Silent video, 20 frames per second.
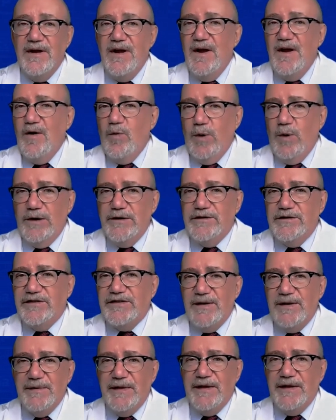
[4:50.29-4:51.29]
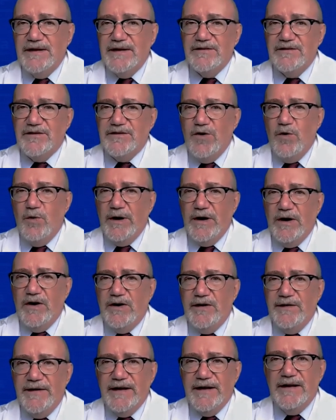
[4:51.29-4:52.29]
Well, there's something else going
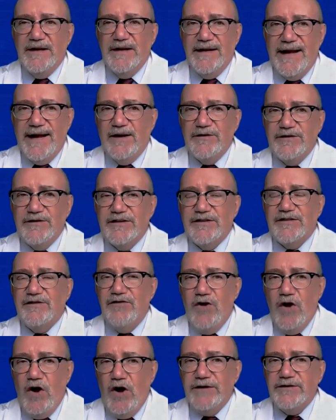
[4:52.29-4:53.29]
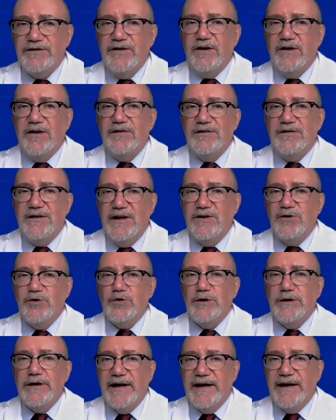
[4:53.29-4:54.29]
on that allows us not to
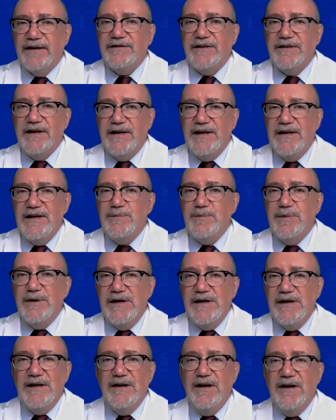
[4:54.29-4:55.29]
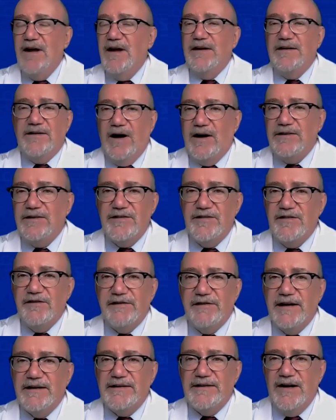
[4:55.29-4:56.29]
continually have to keep eating tons of
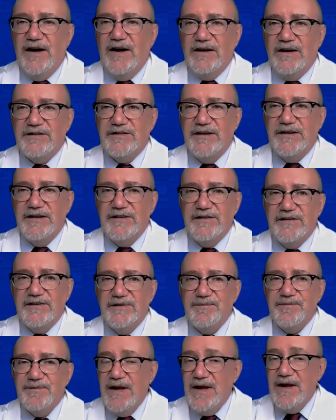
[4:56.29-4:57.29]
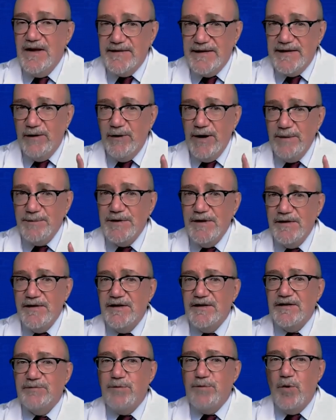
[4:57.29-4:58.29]
antioxidants. Now, up to
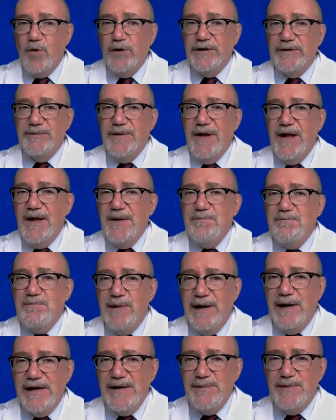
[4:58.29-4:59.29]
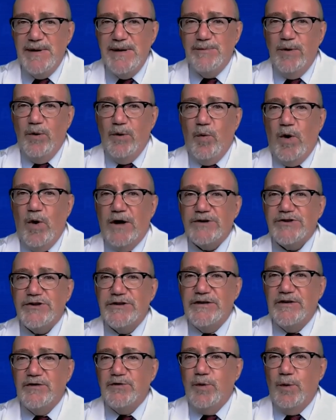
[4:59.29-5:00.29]
this point, many people watching
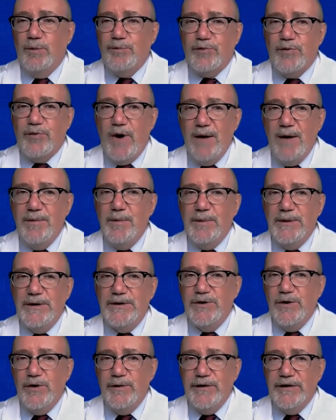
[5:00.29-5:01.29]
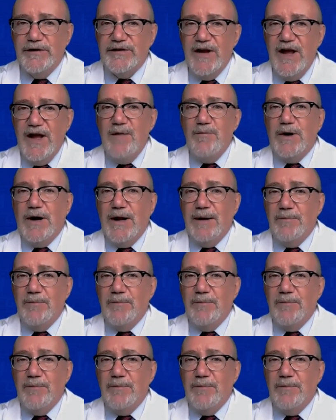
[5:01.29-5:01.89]
this will probably know this, but I'm